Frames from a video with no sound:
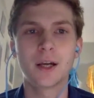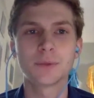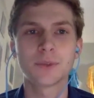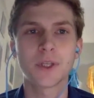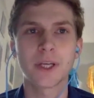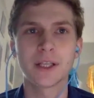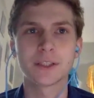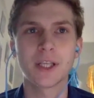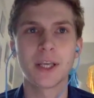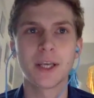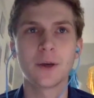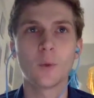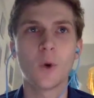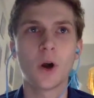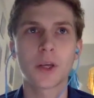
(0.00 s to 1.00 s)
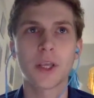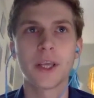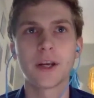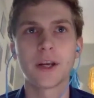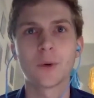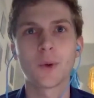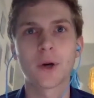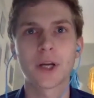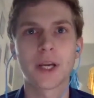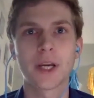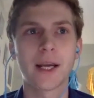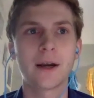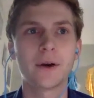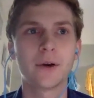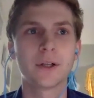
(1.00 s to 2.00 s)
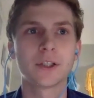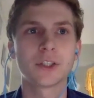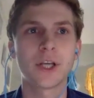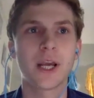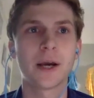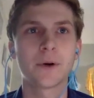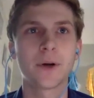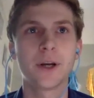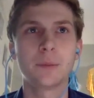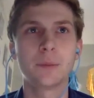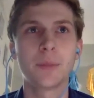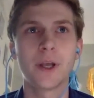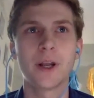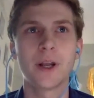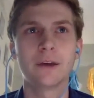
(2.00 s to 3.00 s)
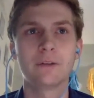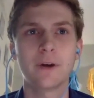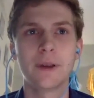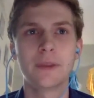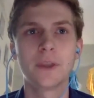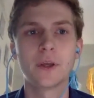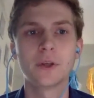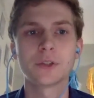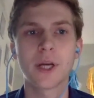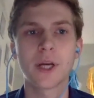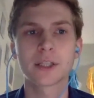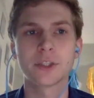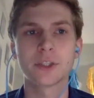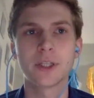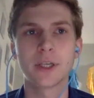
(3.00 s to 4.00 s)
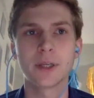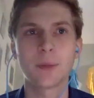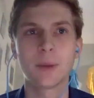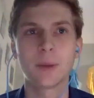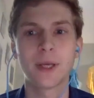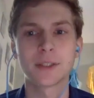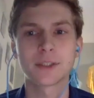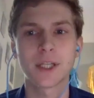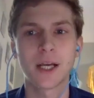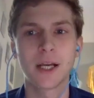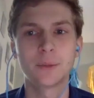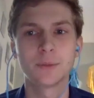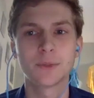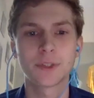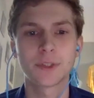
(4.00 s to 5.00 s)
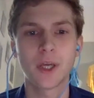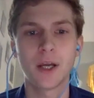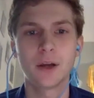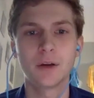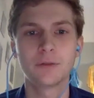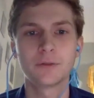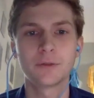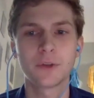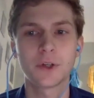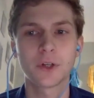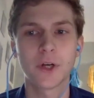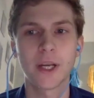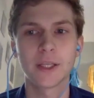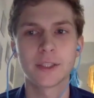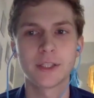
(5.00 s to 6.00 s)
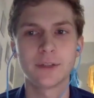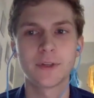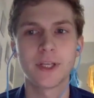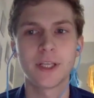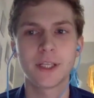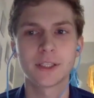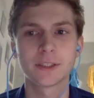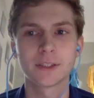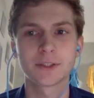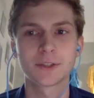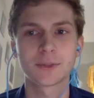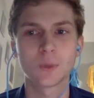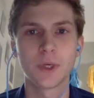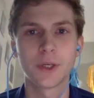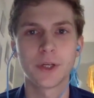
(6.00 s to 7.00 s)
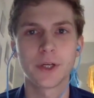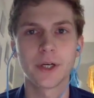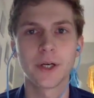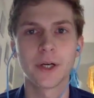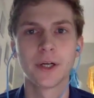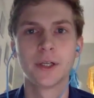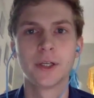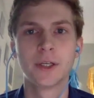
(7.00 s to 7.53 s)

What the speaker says: So I guess like walking or working out or showering, but I find those are actually like my best times of creativity, because it's when you're